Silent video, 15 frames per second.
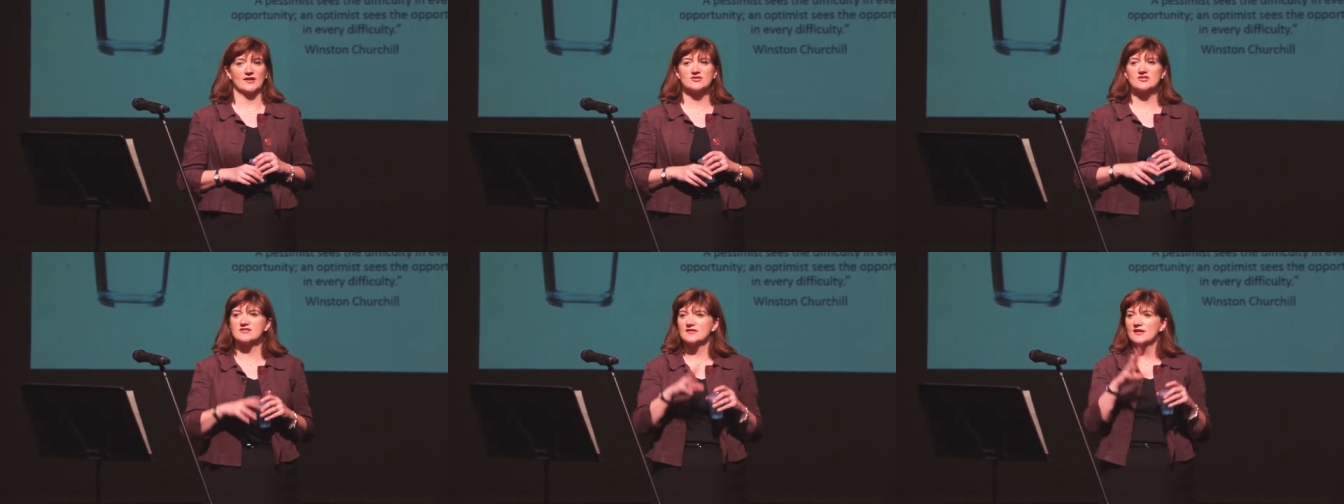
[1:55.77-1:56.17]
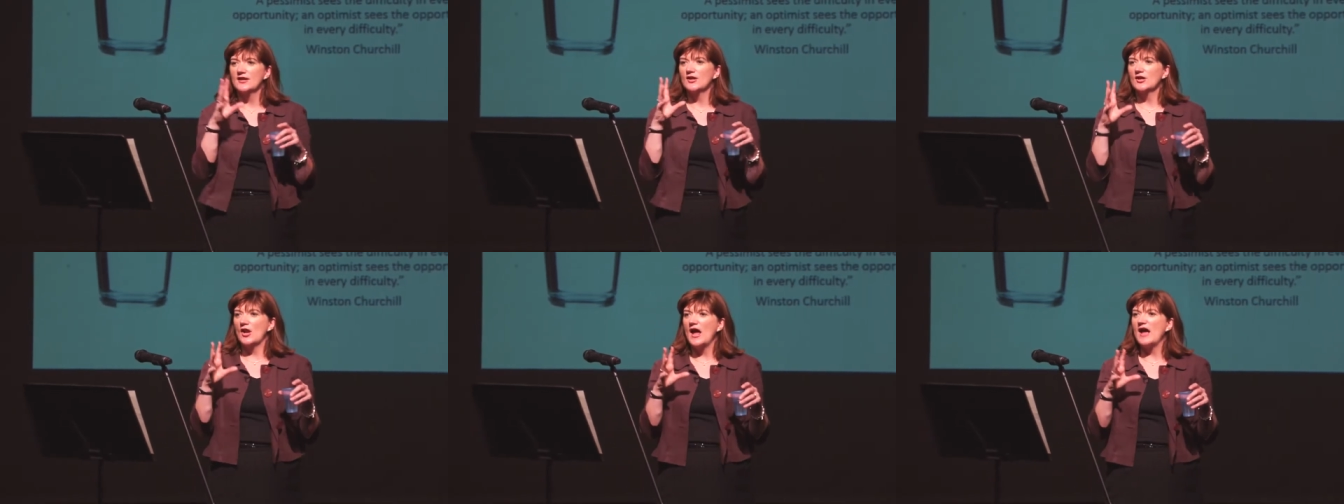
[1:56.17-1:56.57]
And just
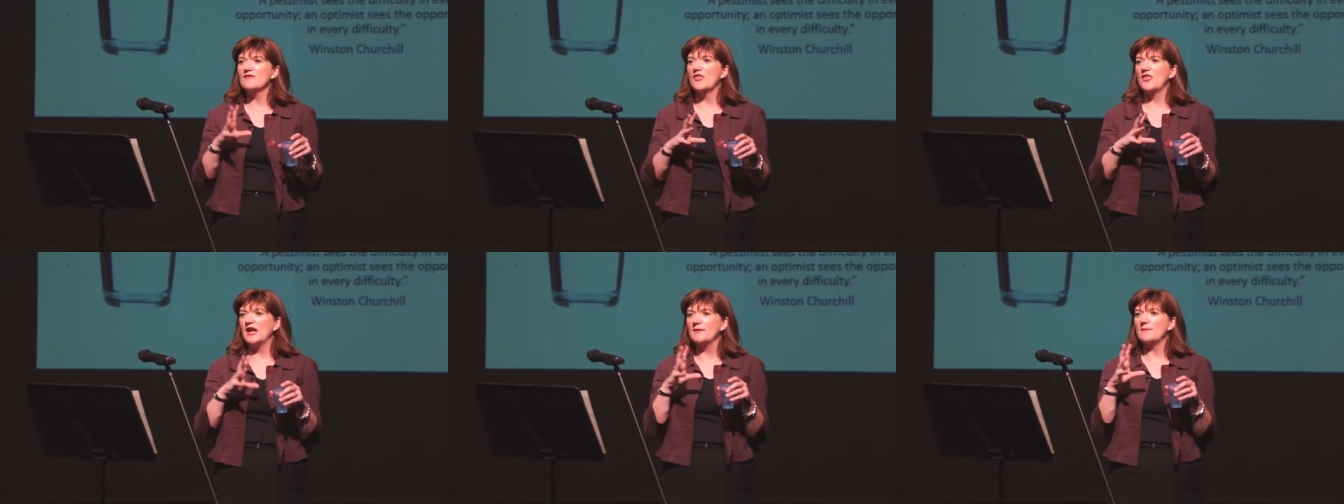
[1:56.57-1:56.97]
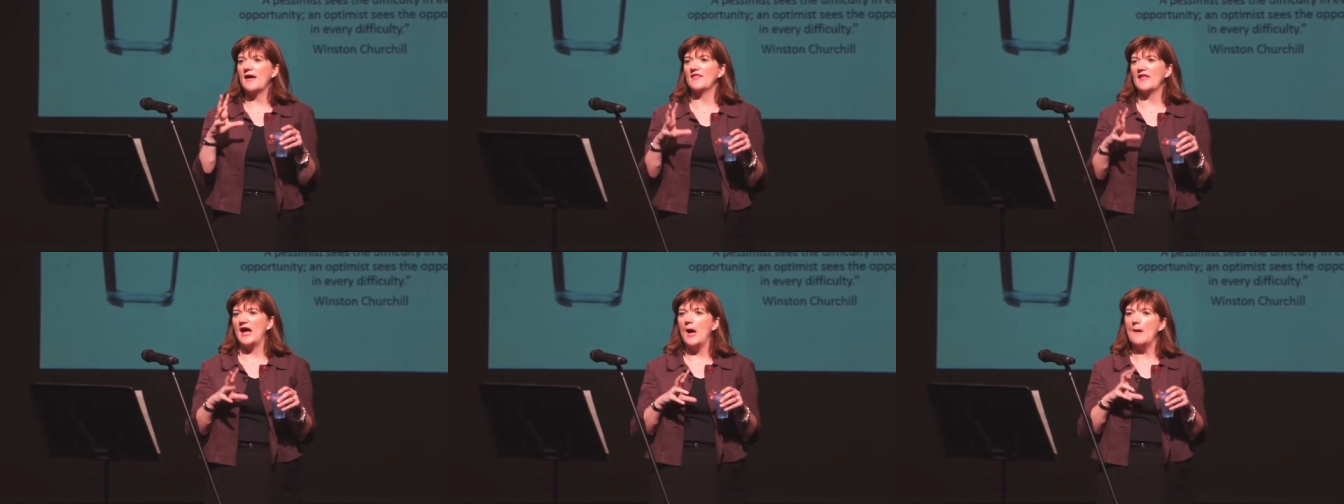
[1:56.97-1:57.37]
have a think about that,